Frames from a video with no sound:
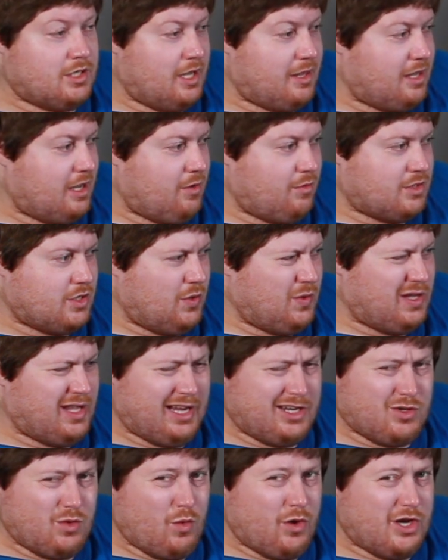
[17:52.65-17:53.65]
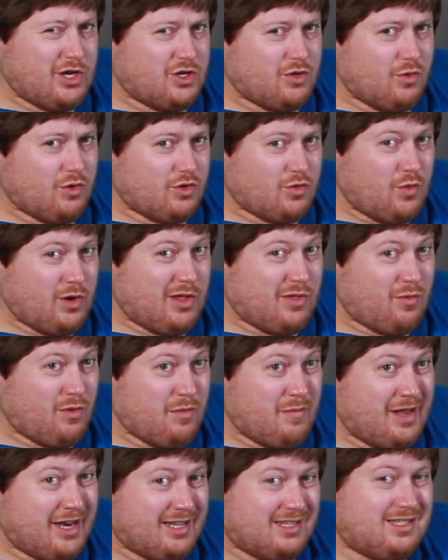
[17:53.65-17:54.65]
I think it was only like 22 or 23
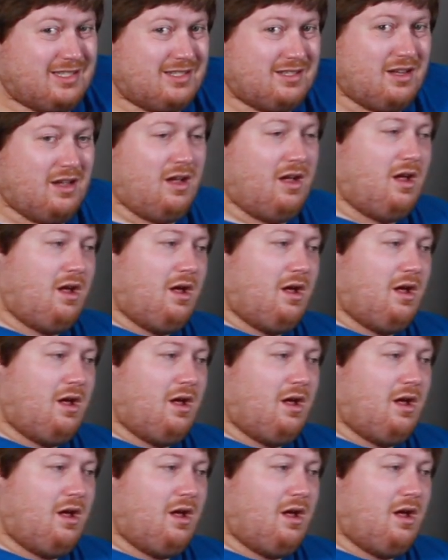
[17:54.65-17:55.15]
minutes.